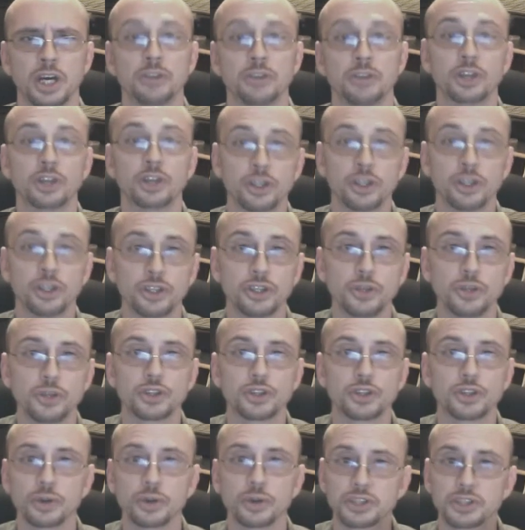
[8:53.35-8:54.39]
The good news,
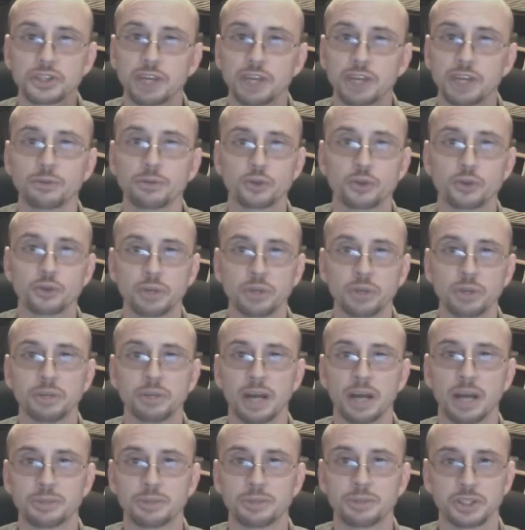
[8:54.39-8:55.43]
there are several treatment
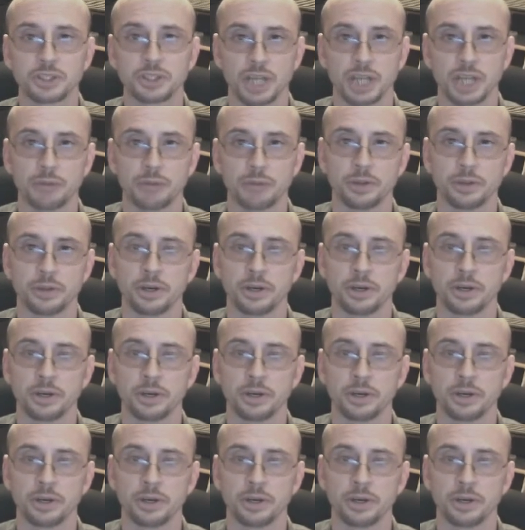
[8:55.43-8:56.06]
options out there.